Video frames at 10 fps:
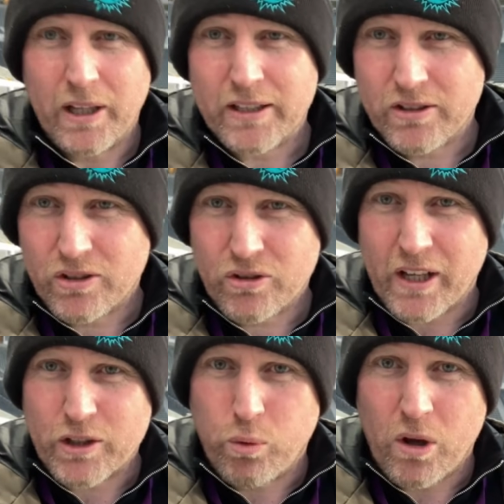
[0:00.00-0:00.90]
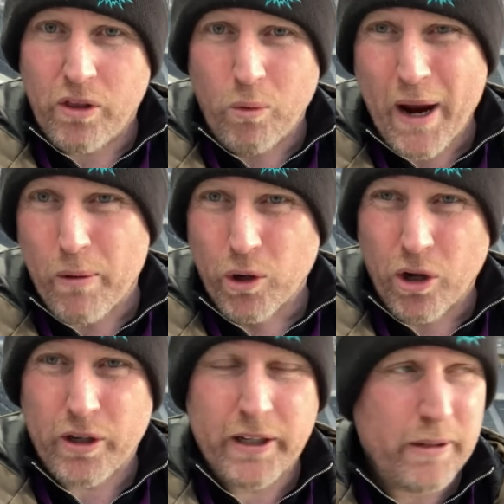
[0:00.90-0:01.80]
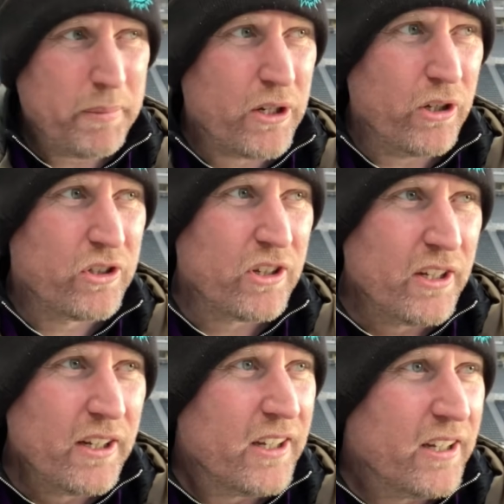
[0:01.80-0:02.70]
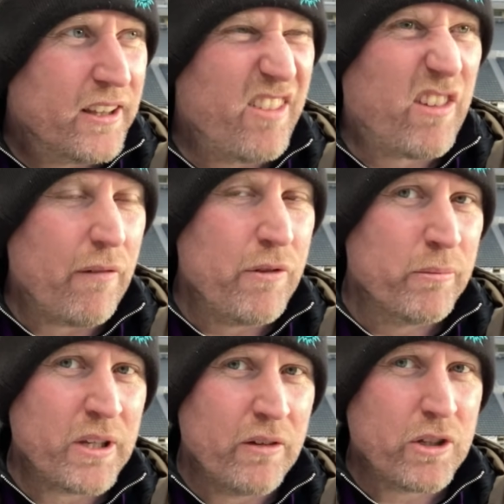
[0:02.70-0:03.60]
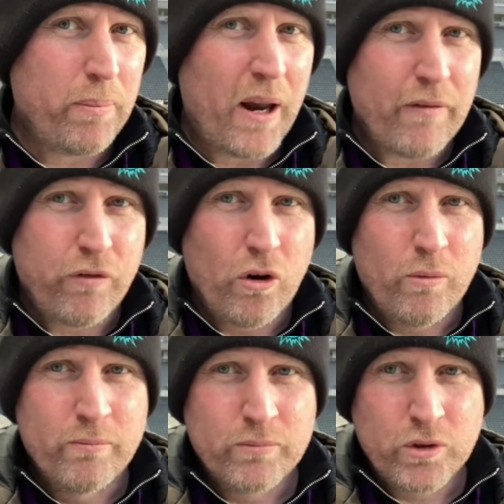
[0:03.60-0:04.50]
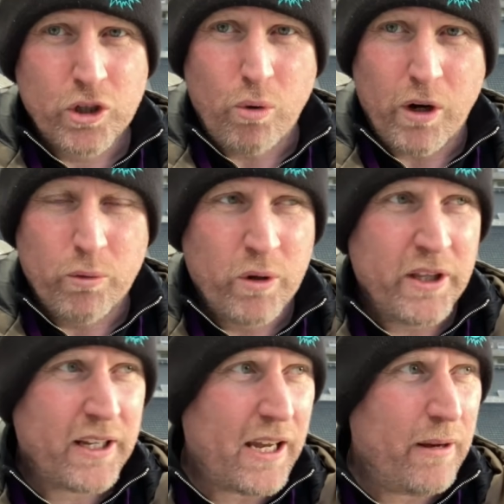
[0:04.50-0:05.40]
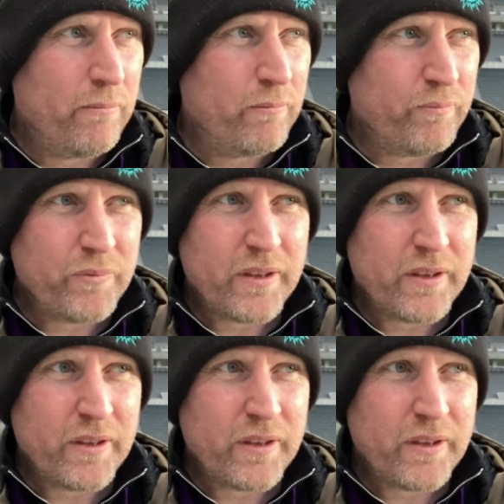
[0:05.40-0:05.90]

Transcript: That's what the way I would look at it, because they've given themselves a platform to go on and win the game.